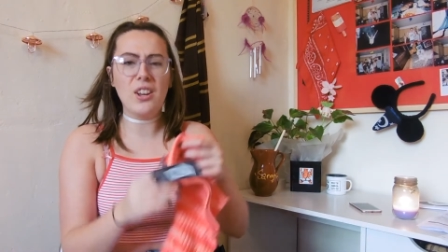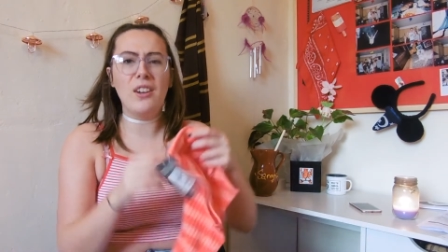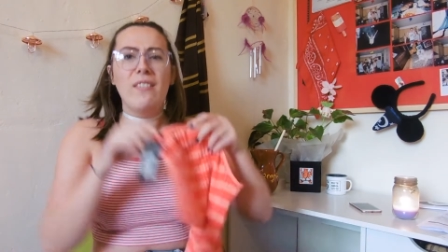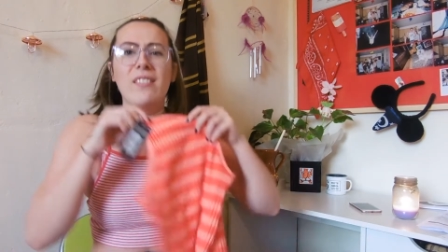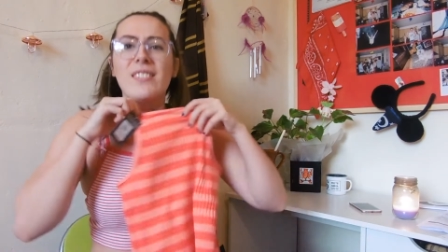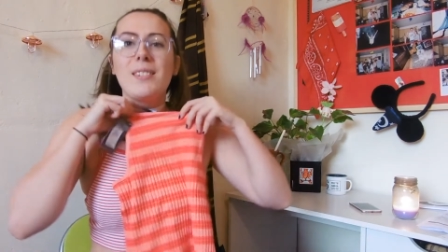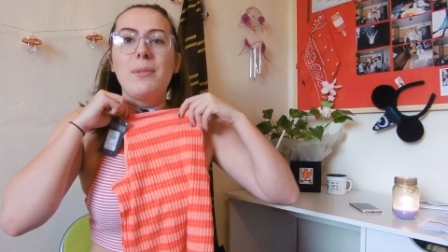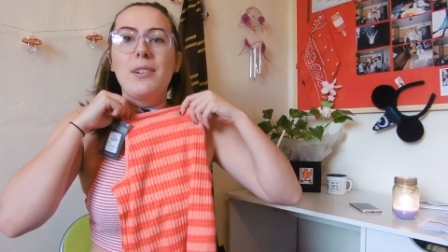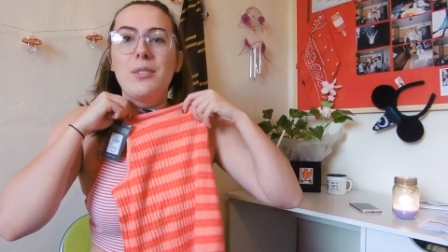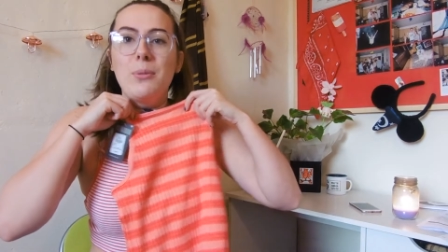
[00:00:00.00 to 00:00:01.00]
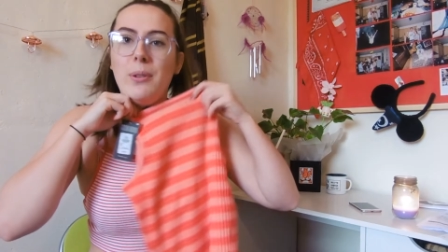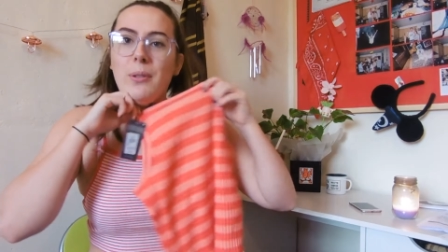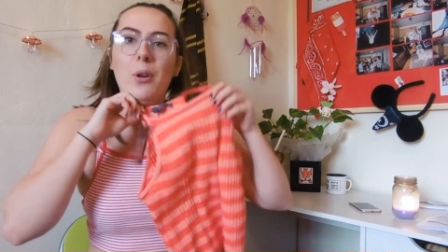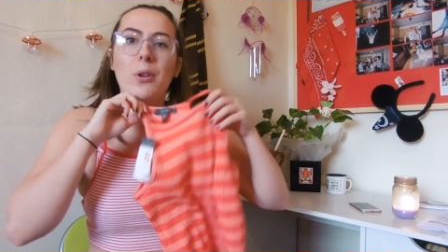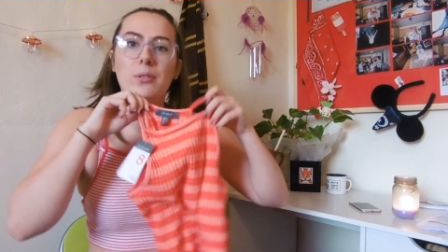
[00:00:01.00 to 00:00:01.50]
kind of similar to one I
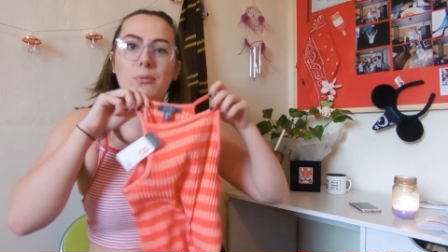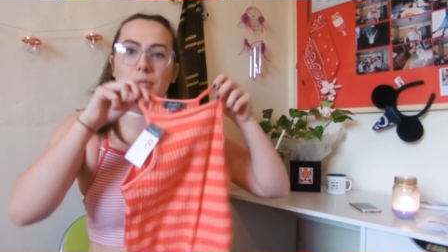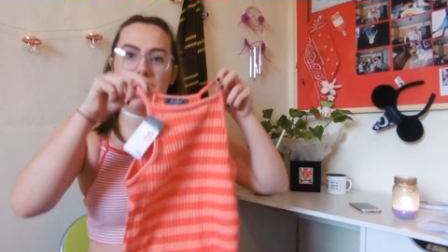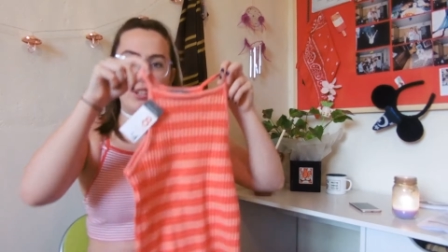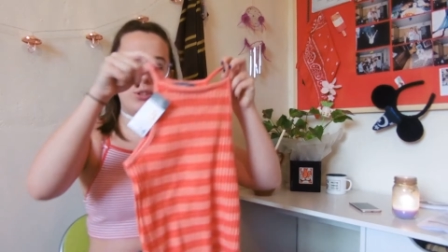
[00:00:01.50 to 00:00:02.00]
got on, red and